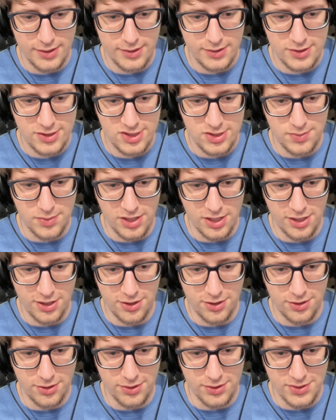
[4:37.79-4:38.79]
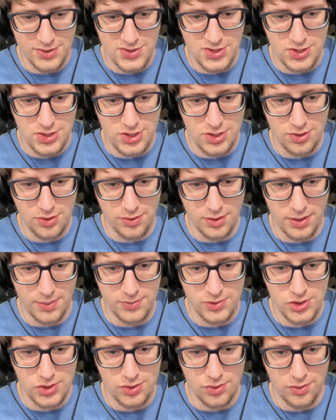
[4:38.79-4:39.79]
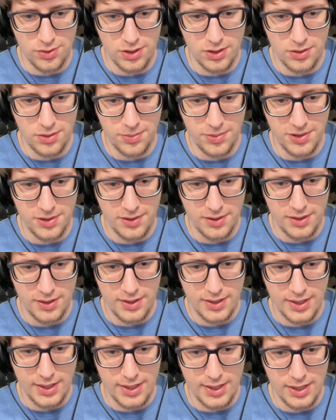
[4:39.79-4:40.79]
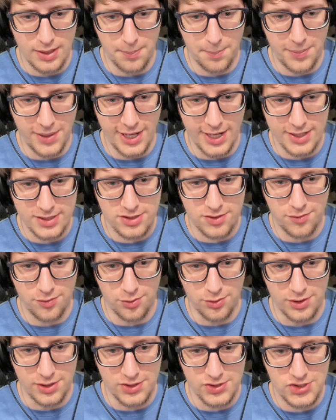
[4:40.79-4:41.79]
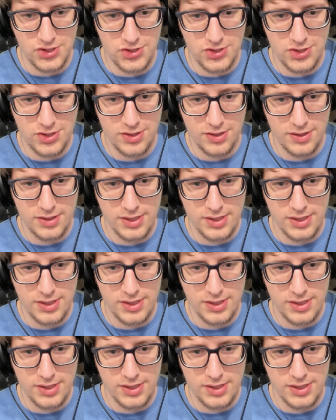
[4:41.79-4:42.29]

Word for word: smaller holes to absorb impact force.